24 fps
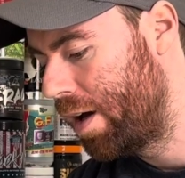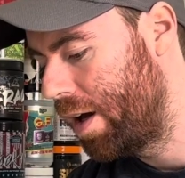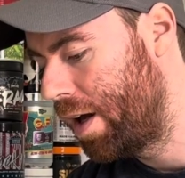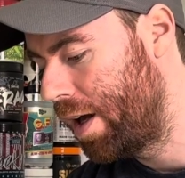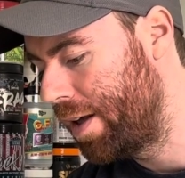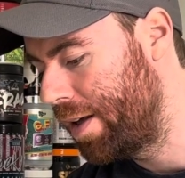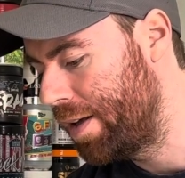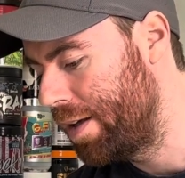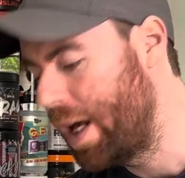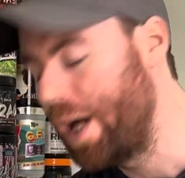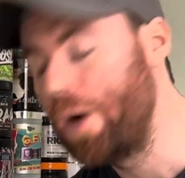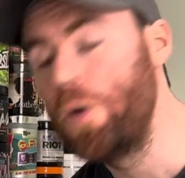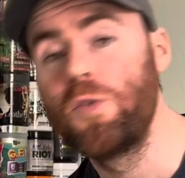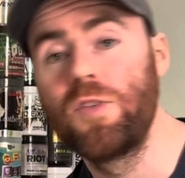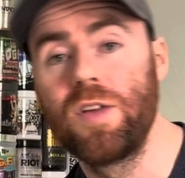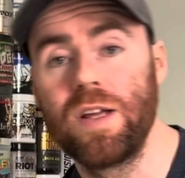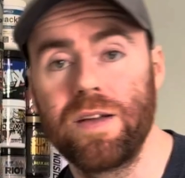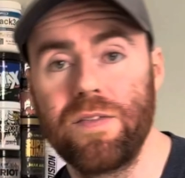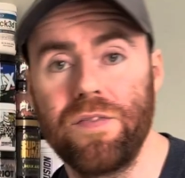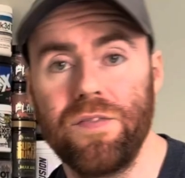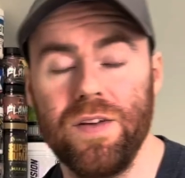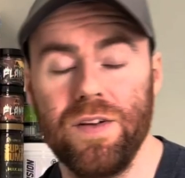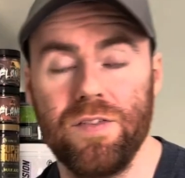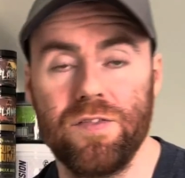yielding
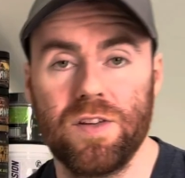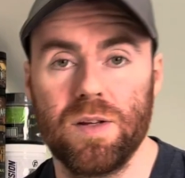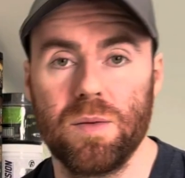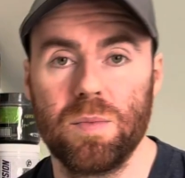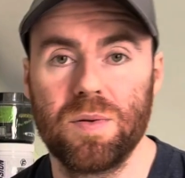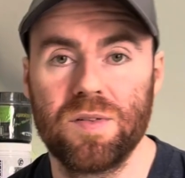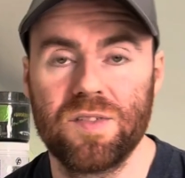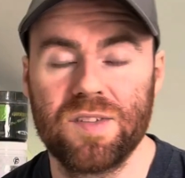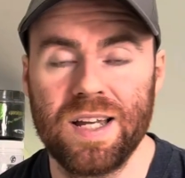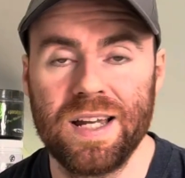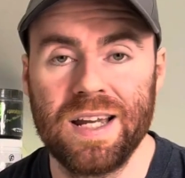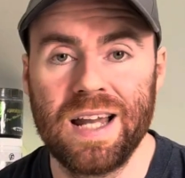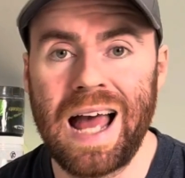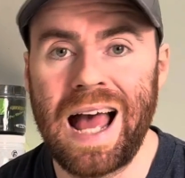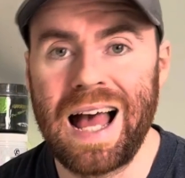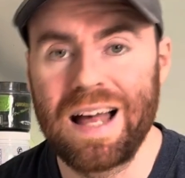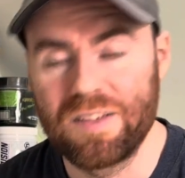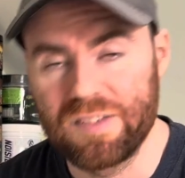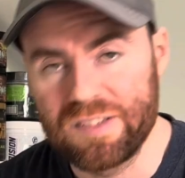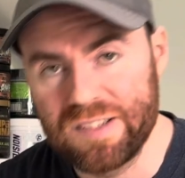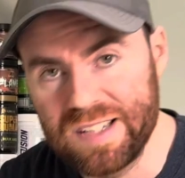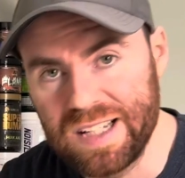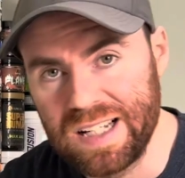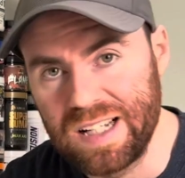50% at
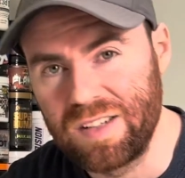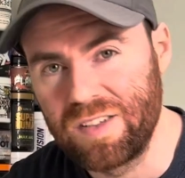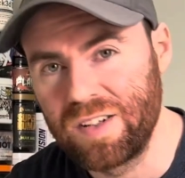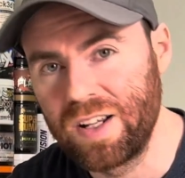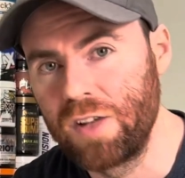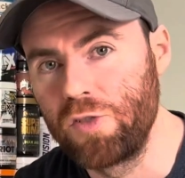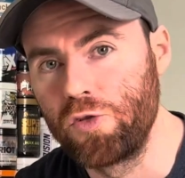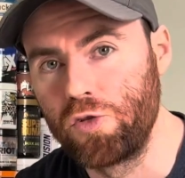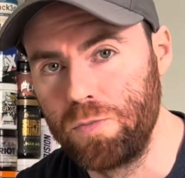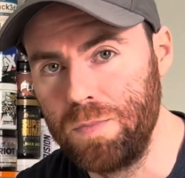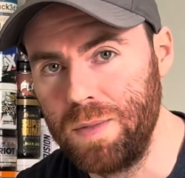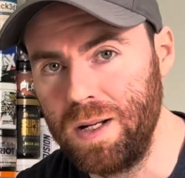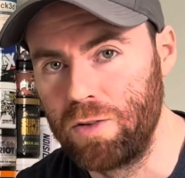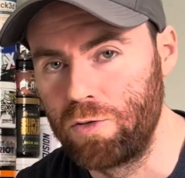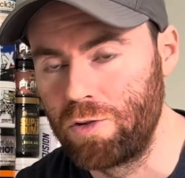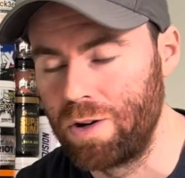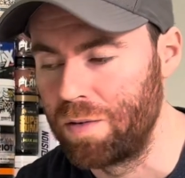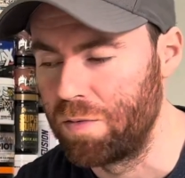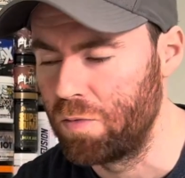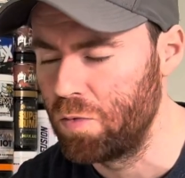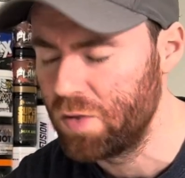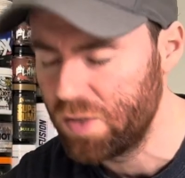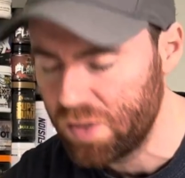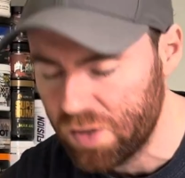600
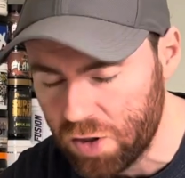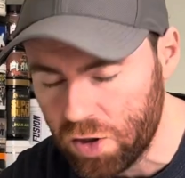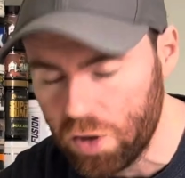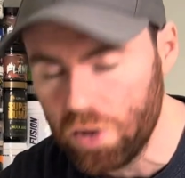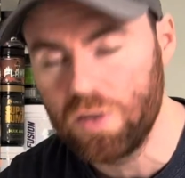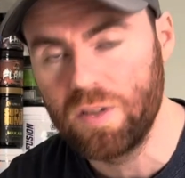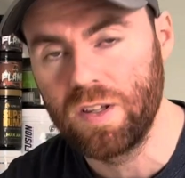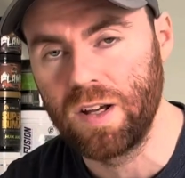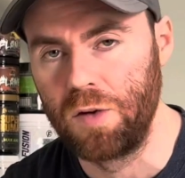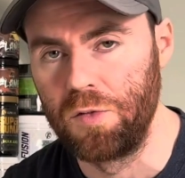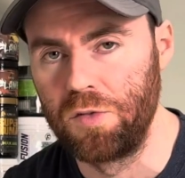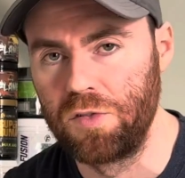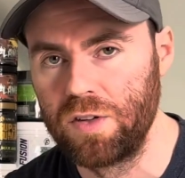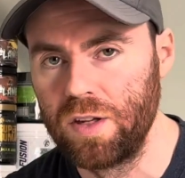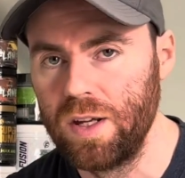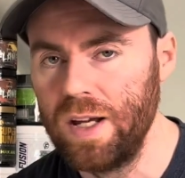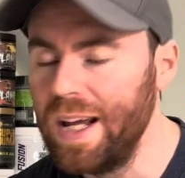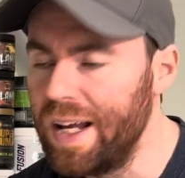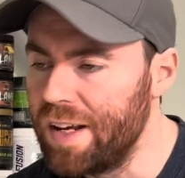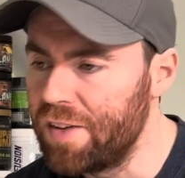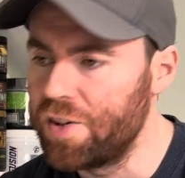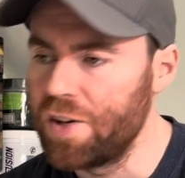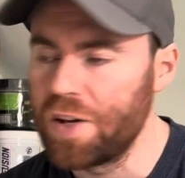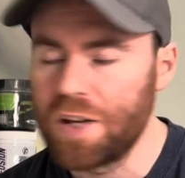milligrams, which is a good dose.
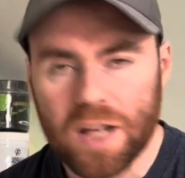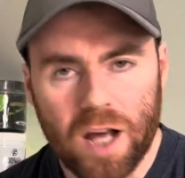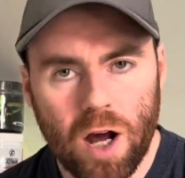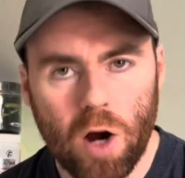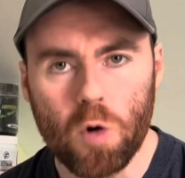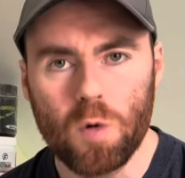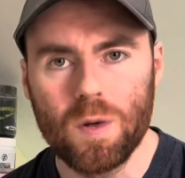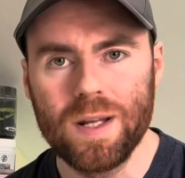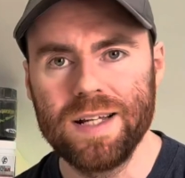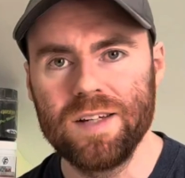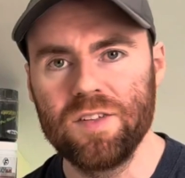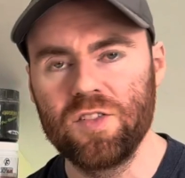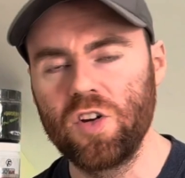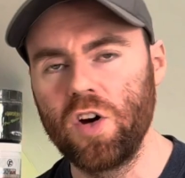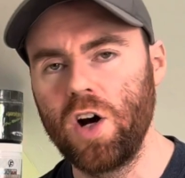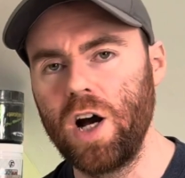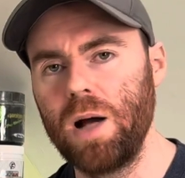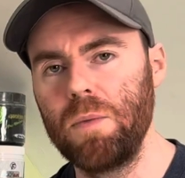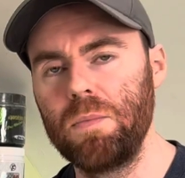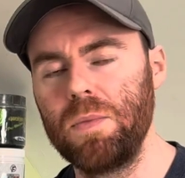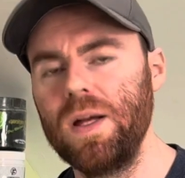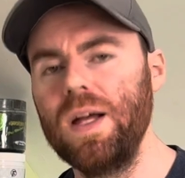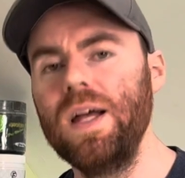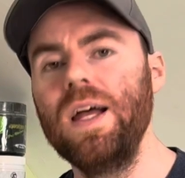It's your choline
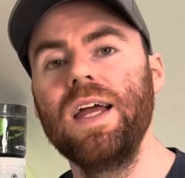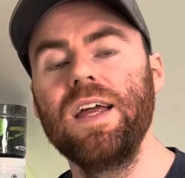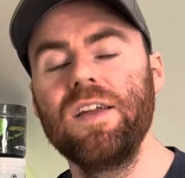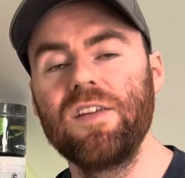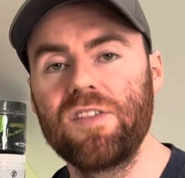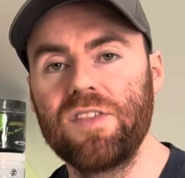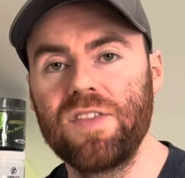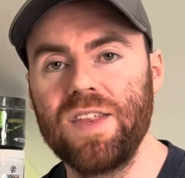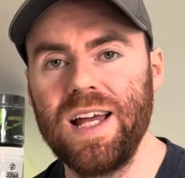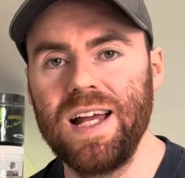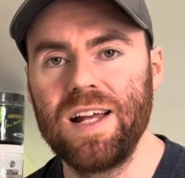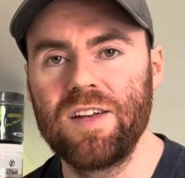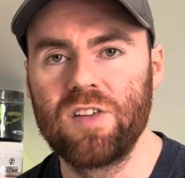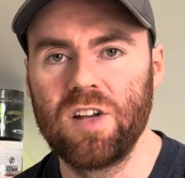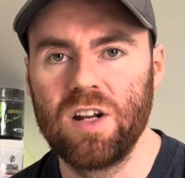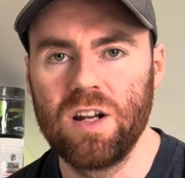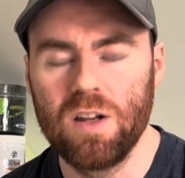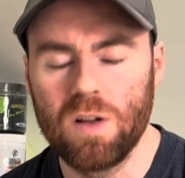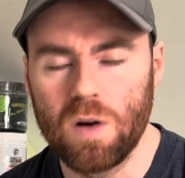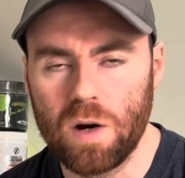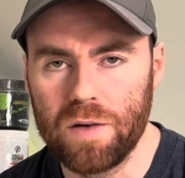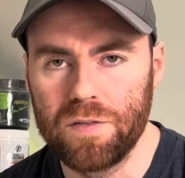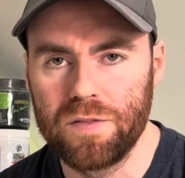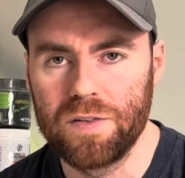type. It's there to
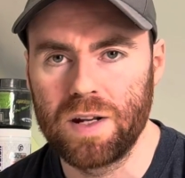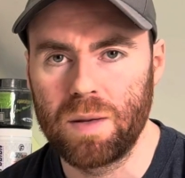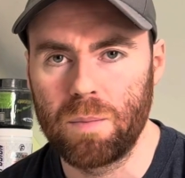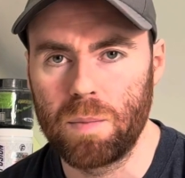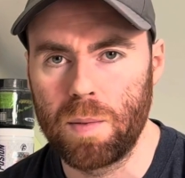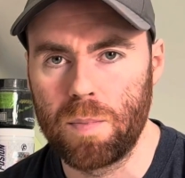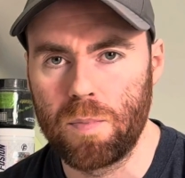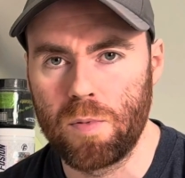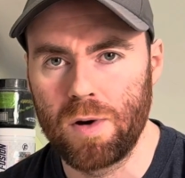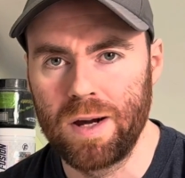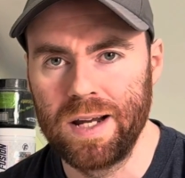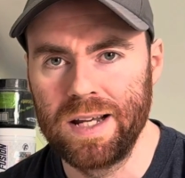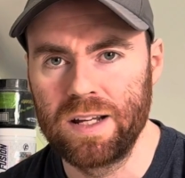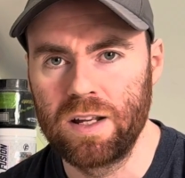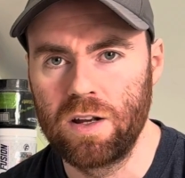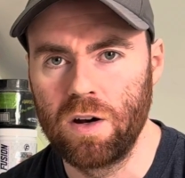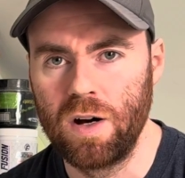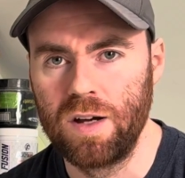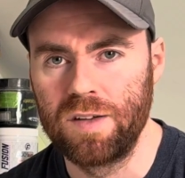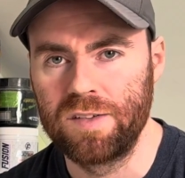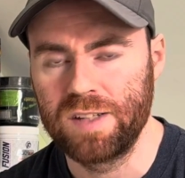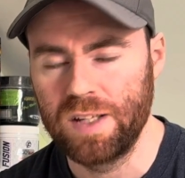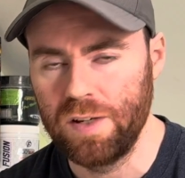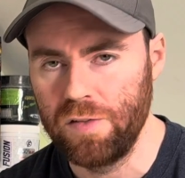liven up the brain,
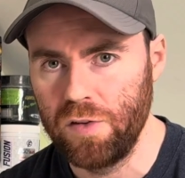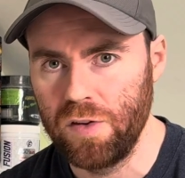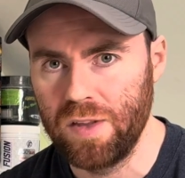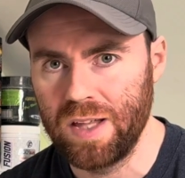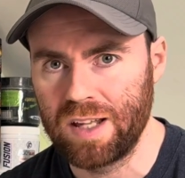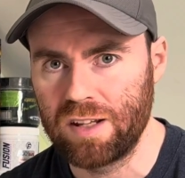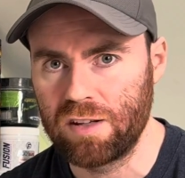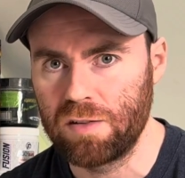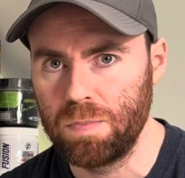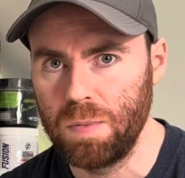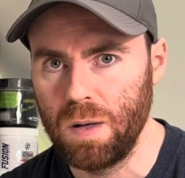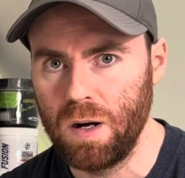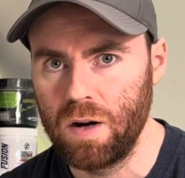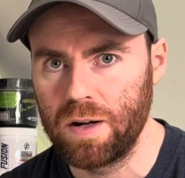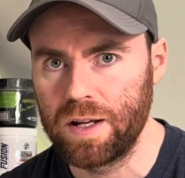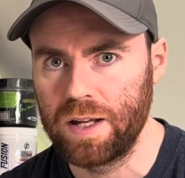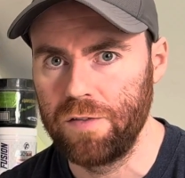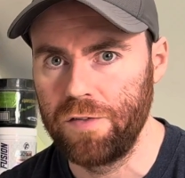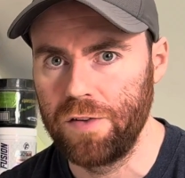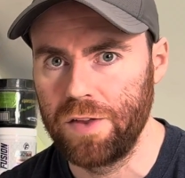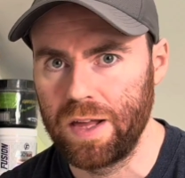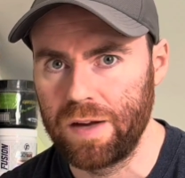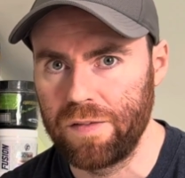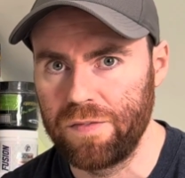guys. Give you that spark, give
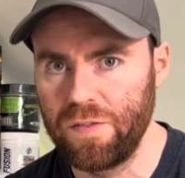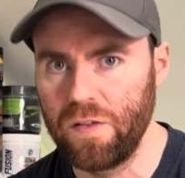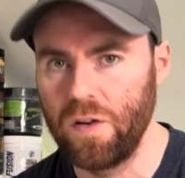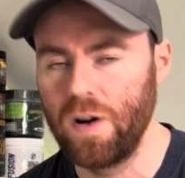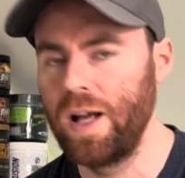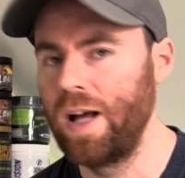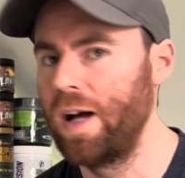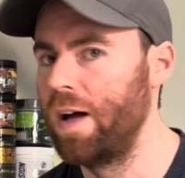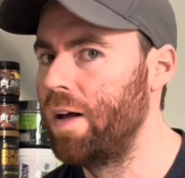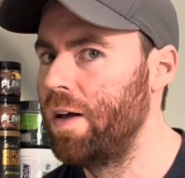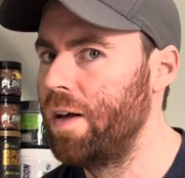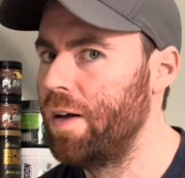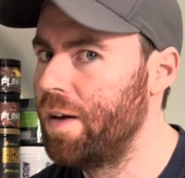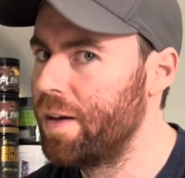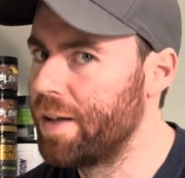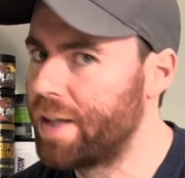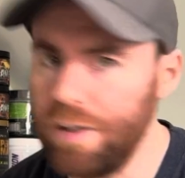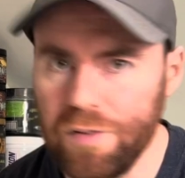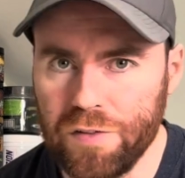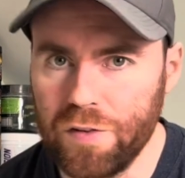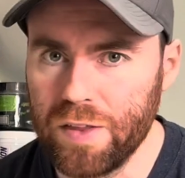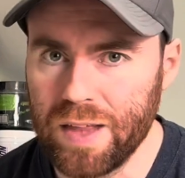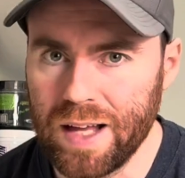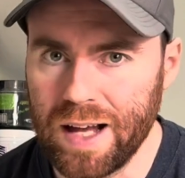you that fire,
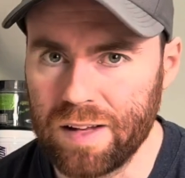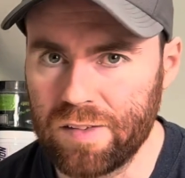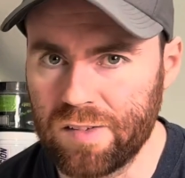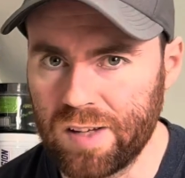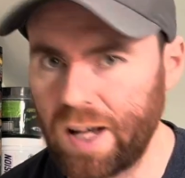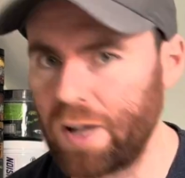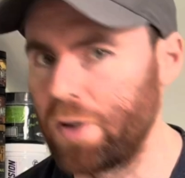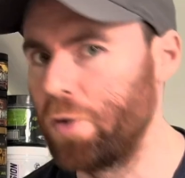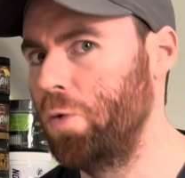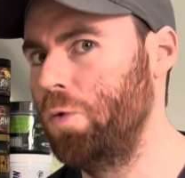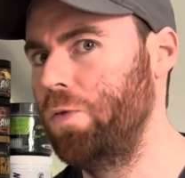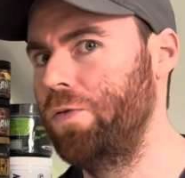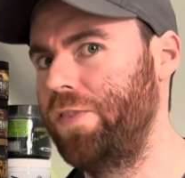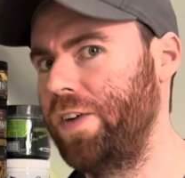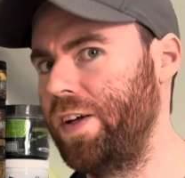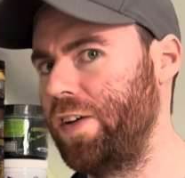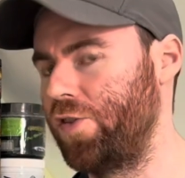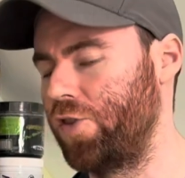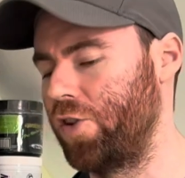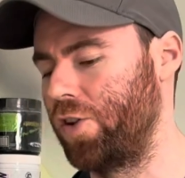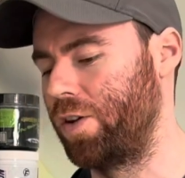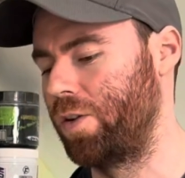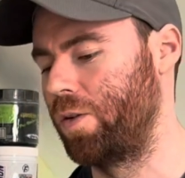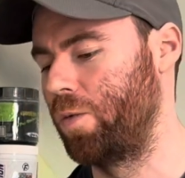give you that tunnel
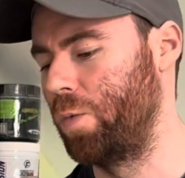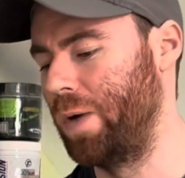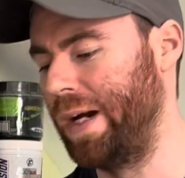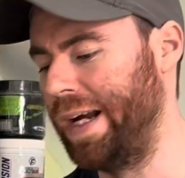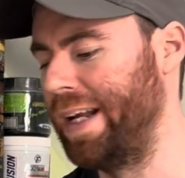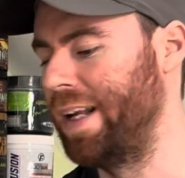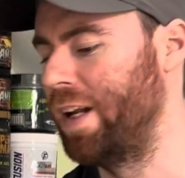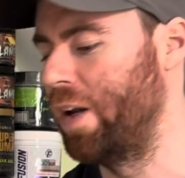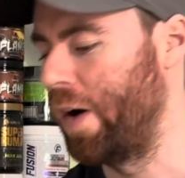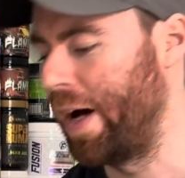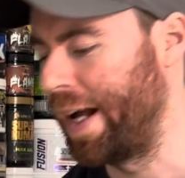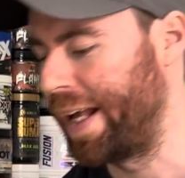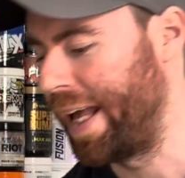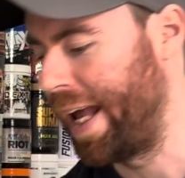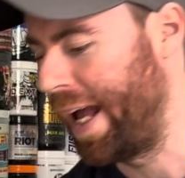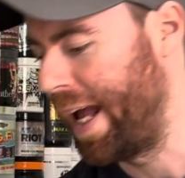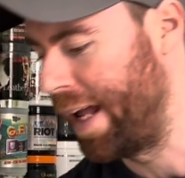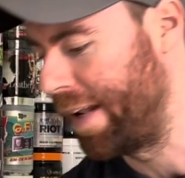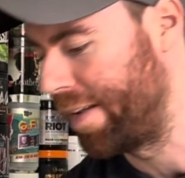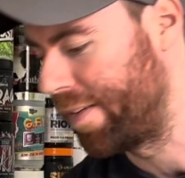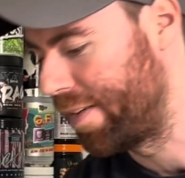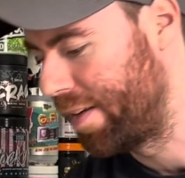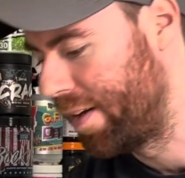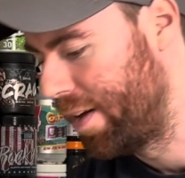vision. We like
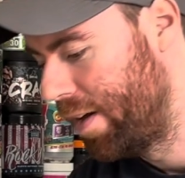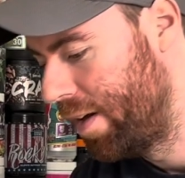it.